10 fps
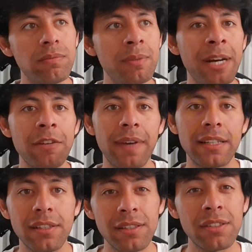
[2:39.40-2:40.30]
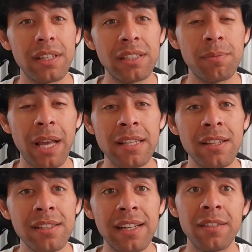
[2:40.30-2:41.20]
the manufacturers increased
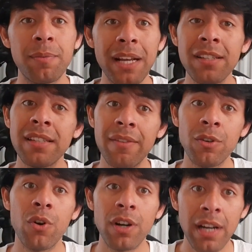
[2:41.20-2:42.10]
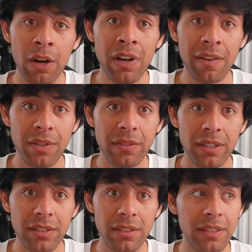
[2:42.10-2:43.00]
prices, and the prices haven't gone down afterwards,